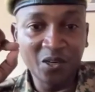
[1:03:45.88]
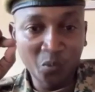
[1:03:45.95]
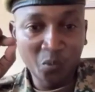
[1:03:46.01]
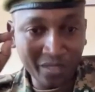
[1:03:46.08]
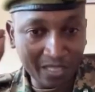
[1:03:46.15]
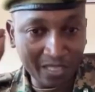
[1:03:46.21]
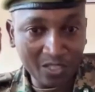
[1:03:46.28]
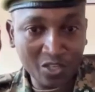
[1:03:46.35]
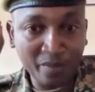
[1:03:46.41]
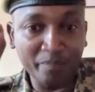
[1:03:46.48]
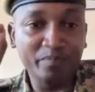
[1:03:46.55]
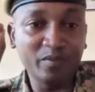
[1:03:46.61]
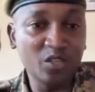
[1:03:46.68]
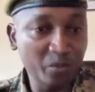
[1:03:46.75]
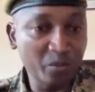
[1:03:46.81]
with
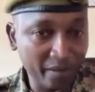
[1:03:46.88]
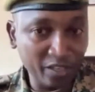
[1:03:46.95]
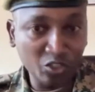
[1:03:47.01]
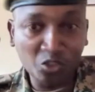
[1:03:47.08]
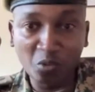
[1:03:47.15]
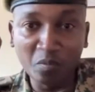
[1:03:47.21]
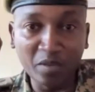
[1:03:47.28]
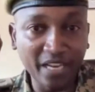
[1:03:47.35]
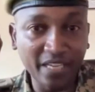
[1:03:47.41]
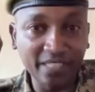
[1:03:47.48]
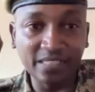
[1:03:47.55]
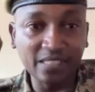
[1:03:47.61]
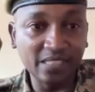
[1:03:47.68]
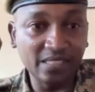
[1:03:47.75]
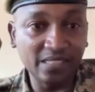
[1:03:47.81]

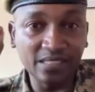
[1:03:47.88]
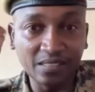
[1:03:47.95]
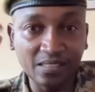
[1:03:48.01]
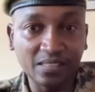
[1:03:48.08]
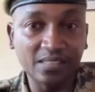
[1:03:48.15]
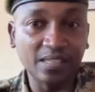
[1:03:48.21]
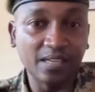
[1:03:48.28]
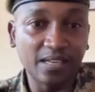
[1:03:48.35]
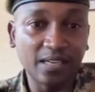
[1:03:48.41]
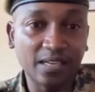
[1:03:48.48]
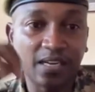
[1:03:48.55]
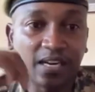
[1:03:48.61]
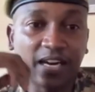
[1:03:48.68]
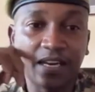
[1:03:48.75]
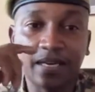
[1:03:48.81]
trypanosomiasis, it's
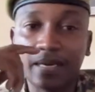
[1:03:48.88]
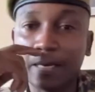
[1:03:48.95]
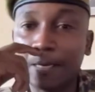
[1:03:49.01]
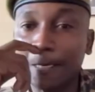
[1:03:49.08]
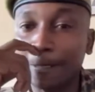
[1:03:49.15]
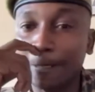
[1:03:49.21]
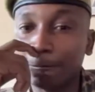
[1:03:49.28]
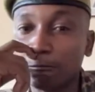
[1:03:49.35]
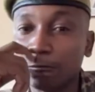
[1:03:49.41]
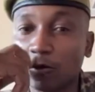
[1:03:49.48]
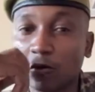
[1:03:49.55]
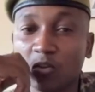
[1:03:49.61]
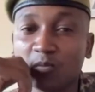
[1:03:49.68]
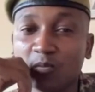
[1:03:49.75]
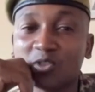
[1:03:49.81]

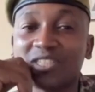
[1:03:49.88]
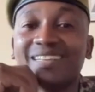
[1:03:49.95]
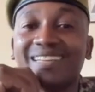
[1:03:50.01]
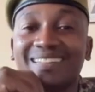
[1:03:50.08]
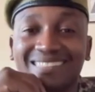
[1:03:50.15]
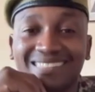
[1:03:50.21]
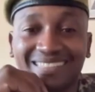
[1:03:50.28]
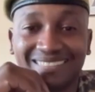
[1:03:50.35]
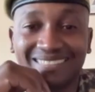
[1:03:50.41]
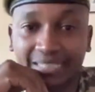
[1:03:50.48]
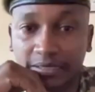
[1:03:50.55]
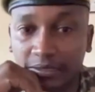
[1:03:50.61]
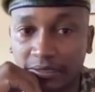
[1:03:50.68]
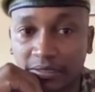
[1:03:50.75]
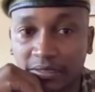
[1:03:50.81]
almost a death
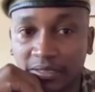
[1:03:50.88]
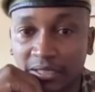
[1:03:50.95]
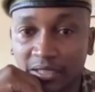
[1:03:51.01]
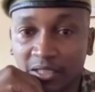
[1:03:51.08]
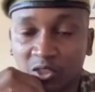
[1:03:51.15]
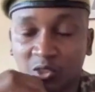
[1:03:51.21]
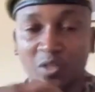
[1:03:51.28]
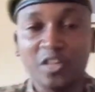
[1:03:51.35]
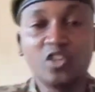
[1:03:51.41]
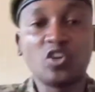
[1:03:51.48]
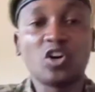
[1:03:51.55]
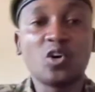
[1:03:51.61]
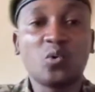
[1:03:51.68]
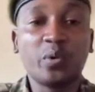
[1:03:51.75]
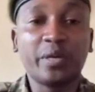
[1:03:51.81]
sentence. So the
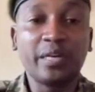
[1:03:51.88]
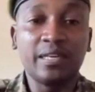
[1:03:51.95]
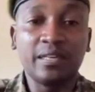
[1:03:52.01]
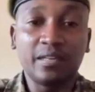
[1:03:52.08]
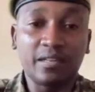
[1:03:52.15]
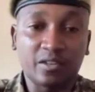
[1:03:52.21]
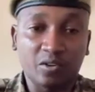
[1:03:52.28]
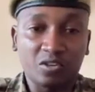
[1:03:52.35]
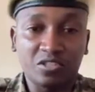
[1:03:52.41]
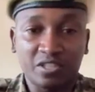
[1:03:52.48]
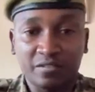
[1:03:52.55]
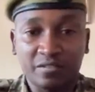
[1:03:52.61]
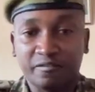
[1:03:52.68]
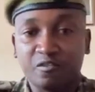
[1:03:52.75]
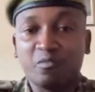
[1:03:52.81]
dog will rot
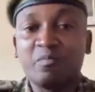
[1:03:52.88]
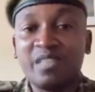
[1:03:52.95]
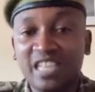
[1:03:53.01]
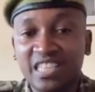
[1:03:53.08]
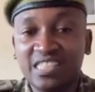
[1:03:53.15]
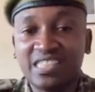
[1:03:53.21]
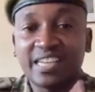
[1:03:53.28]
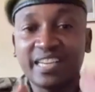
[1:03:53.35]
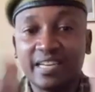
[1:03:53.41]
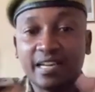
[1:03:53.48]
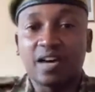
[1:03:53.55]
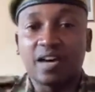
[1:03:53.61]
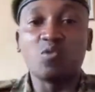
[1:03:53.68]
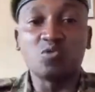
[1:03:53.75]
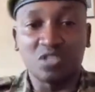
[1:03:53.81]
from inside
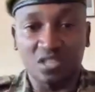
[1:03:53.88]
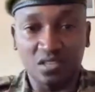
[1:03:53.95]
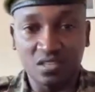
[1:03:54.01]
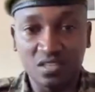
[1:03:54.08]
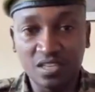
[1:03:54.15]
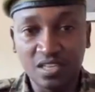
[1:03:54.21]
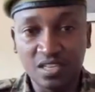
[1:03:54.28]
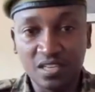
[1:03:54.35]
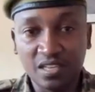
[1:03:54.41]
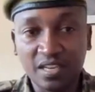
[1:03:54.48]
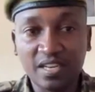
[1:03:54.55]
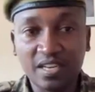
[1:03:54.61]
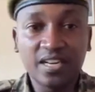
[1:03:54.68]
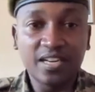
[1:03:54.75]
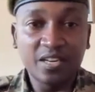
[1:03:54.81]
out.
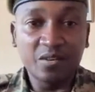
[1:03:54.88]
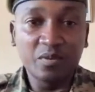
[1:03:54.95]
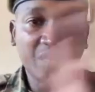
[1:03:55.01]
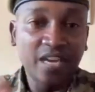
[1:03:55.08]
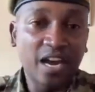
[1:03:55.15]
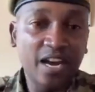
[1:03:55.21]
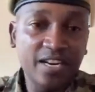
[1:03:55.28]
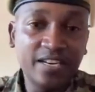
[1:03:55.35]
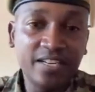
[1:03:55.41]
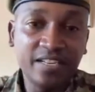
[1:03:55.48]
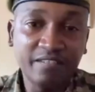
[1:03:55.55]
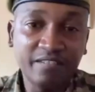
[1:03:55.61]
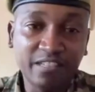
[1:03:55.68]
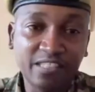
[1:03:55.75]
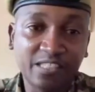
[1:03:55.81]
We had
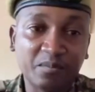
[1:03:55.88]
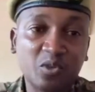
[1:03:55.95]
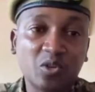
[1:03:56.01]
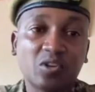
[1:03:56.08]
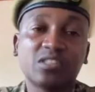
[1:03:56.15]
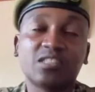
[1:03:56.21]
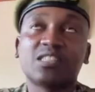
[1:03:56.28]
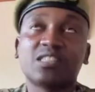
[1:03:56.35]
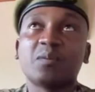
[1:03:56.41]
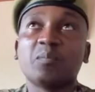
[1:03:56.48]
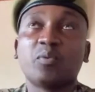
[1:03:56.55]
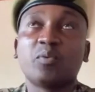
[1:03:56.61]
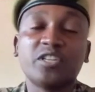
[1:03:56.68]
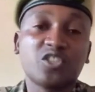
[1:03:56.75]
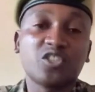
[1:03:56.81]
even some dogs at
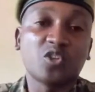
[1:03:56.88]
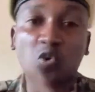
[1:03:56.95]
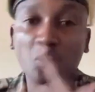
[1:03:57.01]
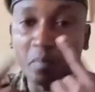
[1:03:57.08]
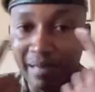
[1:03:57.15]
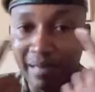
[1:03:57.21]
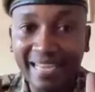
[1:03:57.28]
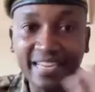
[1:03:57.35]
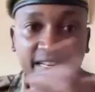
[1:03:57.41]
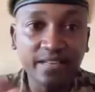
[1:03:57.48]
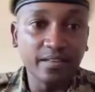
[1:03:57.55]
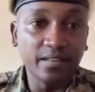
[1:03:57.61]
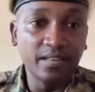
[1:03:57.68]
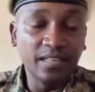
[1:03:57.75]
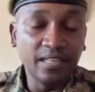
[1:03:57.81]
some point go
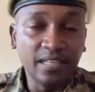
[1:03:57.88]
blind.